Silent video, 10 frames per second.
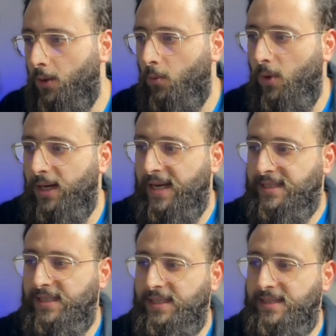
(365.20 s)
we are
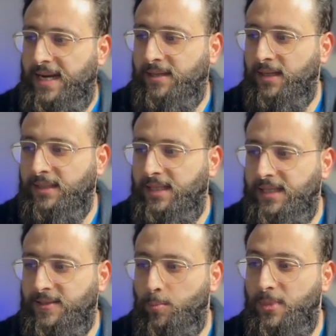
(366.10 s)
getting tenant ID
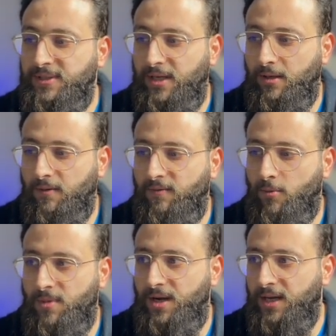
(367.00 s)
is missing from
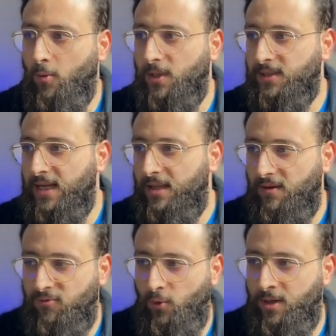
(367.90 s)
the request. And
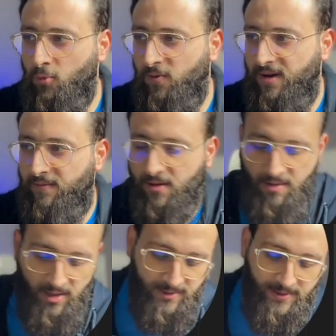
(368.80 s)
if we remove
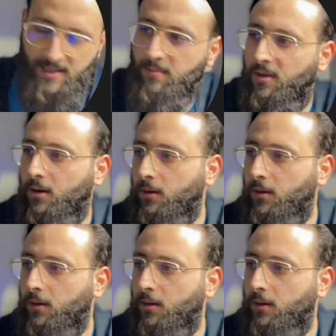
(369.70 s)
everything, the same thing.